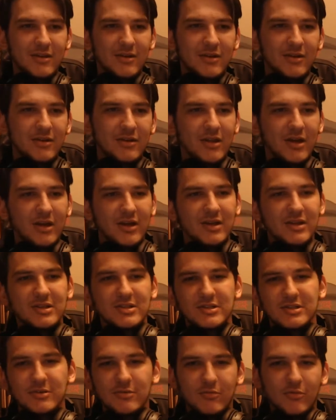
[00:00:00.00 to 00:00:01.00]

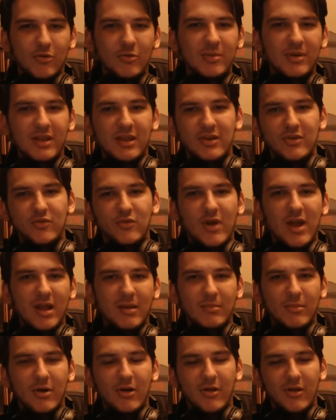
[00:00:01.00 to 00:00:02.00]
does Ruby and
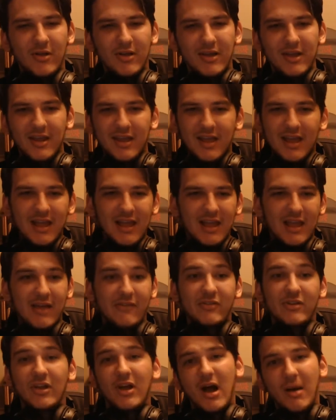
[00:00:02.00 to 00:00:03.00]
Dragon Ball have
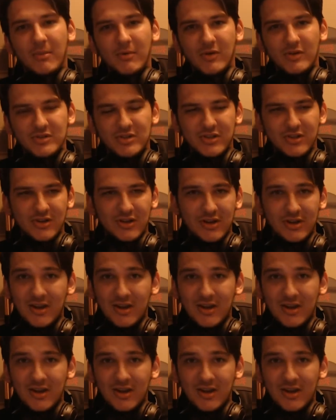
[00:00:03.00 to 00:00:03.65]
in common with each other?